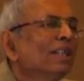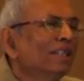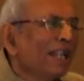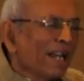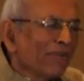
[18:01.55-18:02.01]

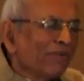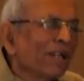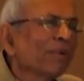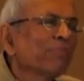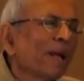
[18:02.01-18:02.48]
there
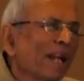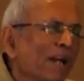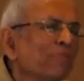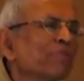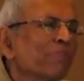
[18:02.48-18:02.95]
were
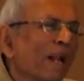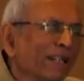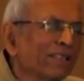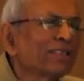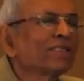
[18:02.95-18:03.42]
perhaps
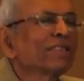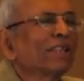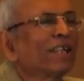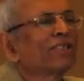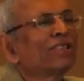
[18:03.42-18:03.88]
practices
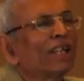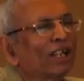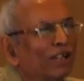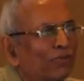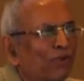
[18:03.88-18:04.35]
like
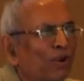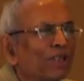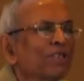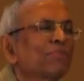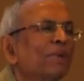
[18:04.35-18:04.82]
sacred
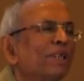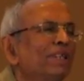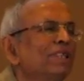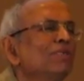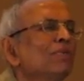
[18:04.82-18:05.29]
forests, but
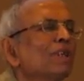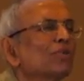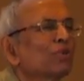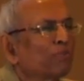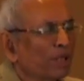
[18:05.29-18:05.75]
these were
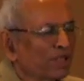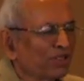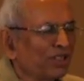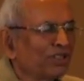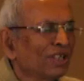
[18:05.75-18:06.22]

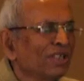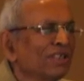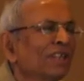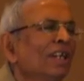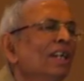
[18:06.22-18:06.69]

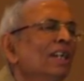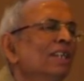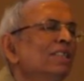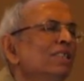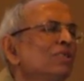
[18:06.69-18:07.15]
superstitions,
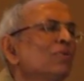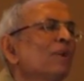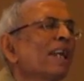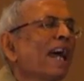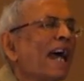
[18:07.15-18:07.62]
these
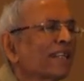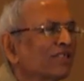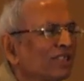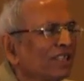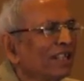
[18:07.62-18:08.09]
were
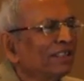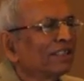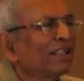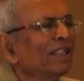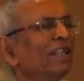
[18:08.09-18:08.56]

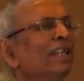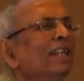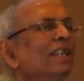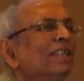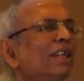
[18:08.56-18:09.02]
accidental,
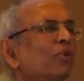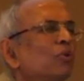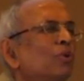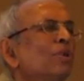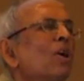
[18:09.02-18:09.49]
they
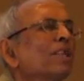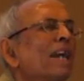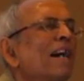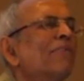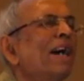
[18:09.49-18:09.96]
could not
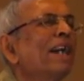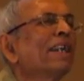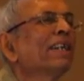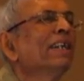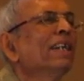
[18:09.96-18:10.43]
have
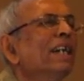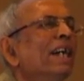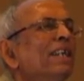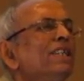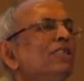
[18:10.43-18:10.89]
had
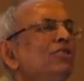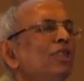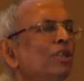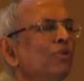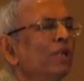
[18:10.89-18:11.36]
any
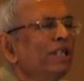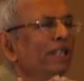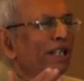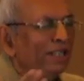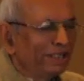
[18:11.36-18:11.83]
genuine
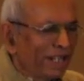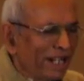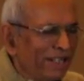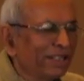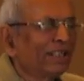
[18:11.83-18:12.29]

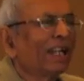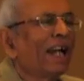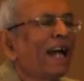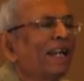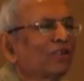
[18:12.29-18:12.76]
intent
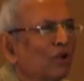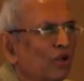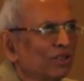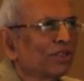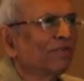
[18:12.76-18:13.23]
at
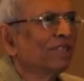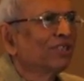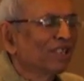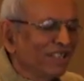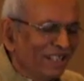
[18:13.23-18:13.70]

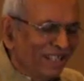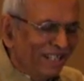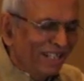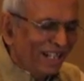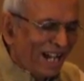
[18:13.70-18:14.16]
conservation,
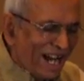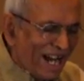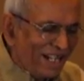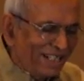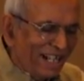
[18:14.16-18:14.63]

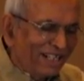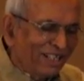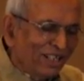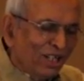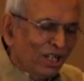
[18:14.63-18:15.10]
and
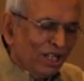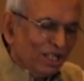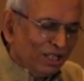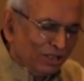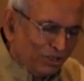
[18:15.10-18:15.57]
that
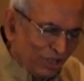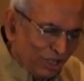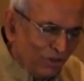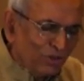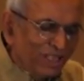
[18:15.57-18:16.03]

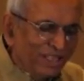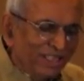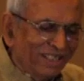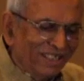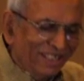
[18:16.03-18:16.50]
genuine